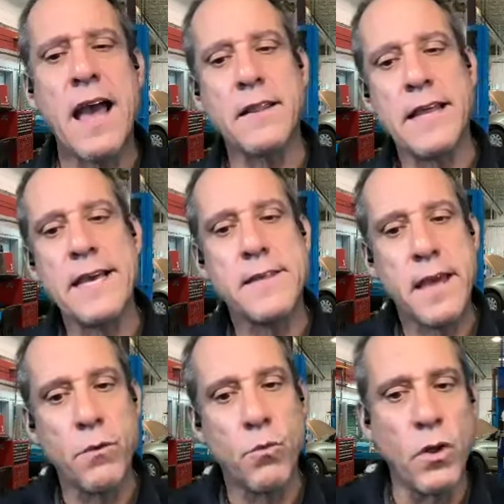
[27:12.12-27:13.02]
it kind of
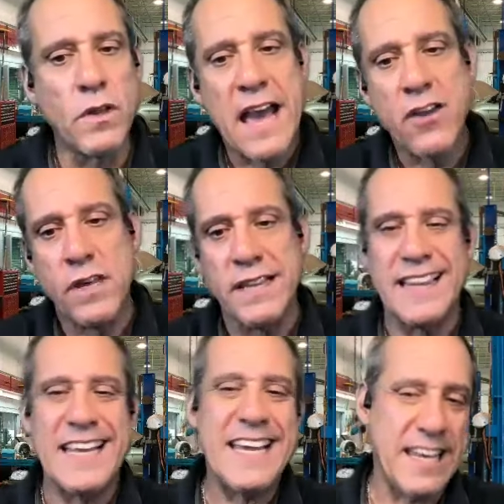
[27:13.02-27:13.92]
it will actually
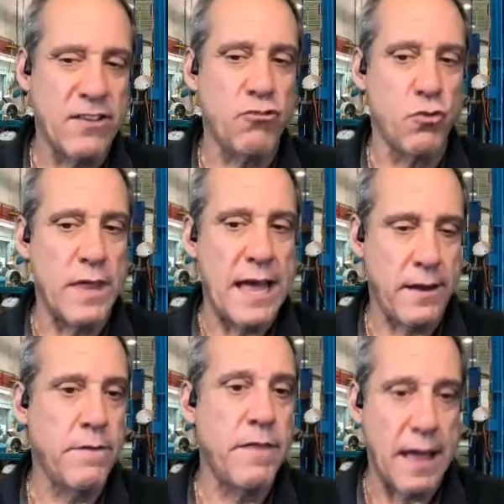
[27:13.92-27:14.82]
lead into
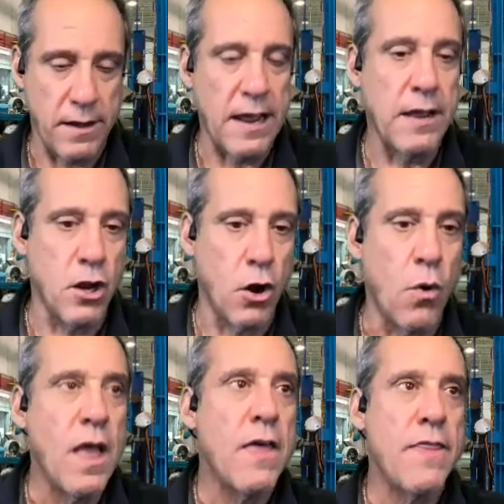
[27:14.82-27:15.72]
that,
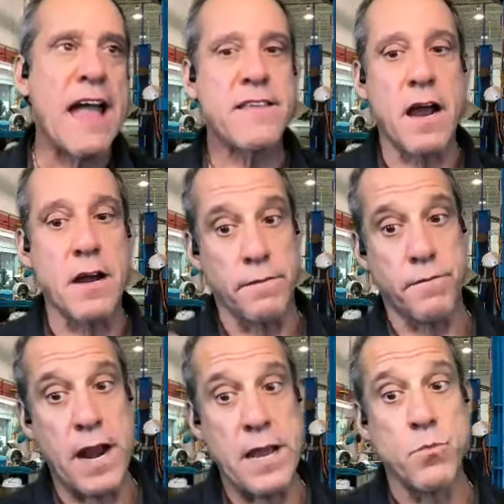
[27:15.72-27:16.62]
that's kind of the
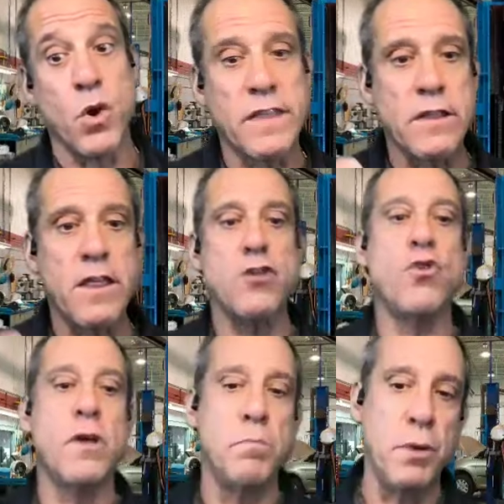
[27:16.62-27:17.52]
framework that then
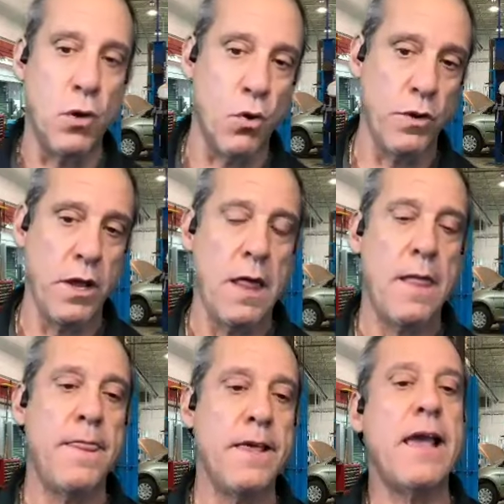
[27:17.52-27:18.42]
you can build
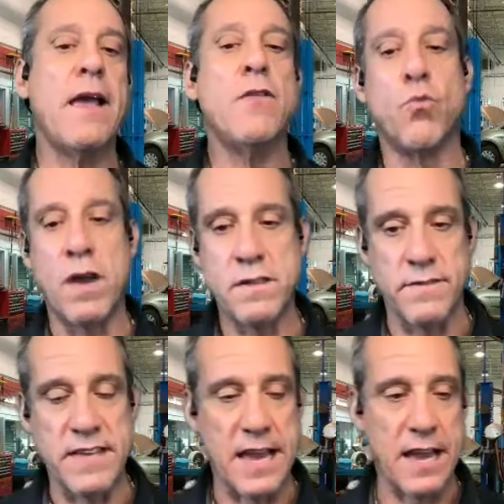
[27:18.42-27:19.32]
the rest
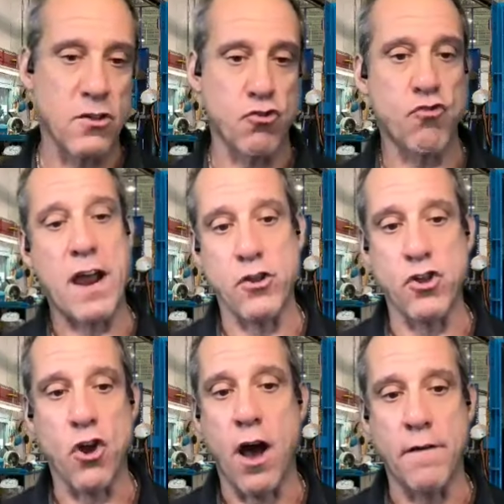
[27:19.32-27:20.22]
of the exit
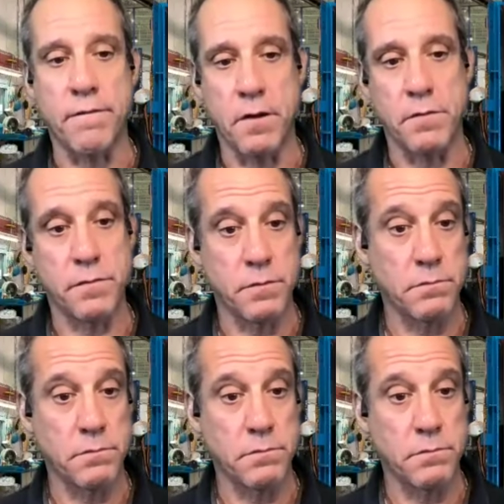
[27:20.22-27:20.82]
strategy off of.